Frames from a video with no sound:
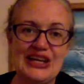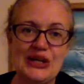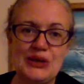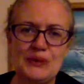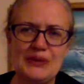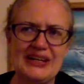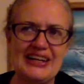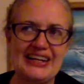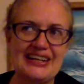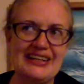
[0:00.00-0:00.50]

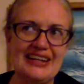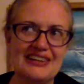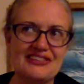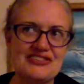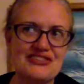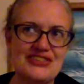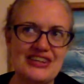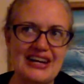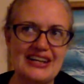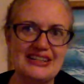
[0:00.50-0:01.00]
We got an
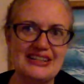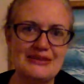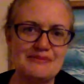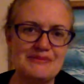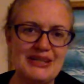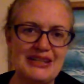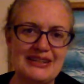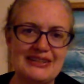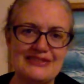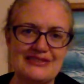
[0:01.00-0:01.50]
extra item
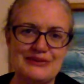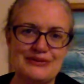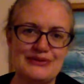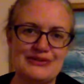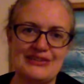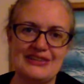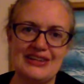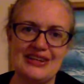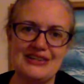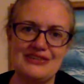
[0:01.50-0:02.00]
because it was
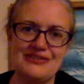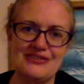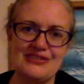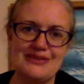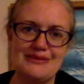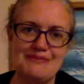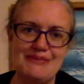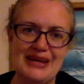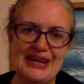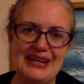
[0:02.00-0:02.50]
their
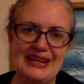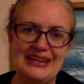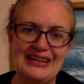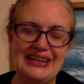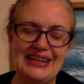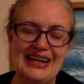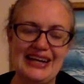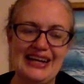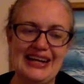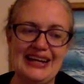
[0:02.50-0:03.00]
100th
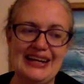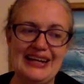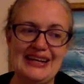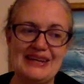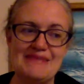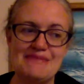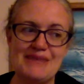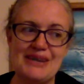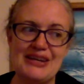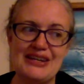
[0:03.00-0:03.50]
bag,
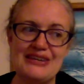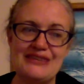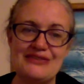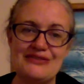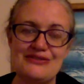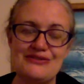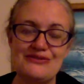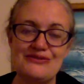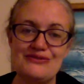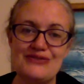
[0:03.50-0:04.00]
and my
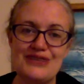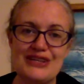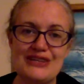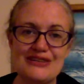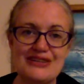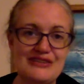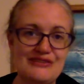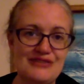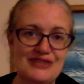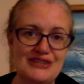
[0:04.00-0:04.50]

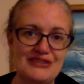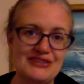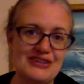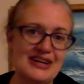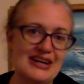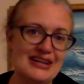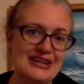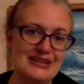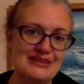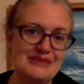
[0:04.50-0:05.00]
very favorite
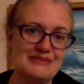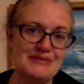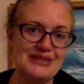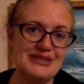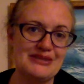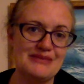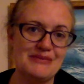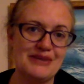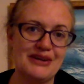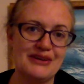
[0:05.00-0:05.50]
item in
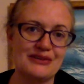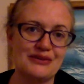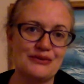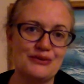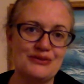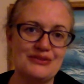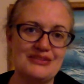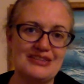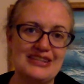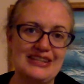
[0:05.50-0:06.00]
the box
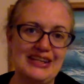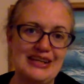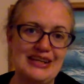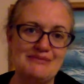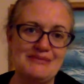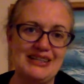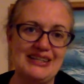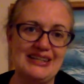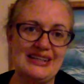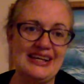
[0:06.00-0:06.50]
was they gave
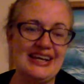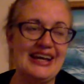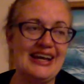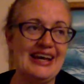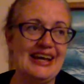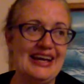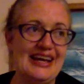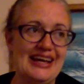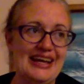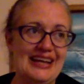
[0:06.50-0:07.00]
me
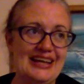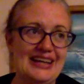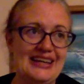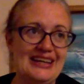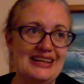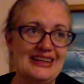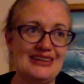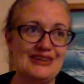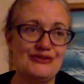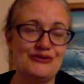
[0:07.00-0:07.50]

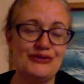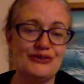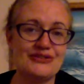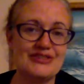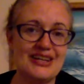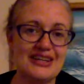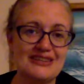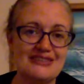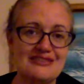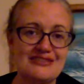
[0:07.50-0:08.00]
a
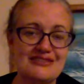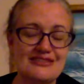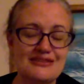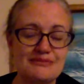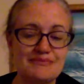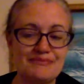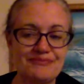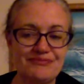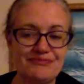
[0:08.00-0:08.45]
full-size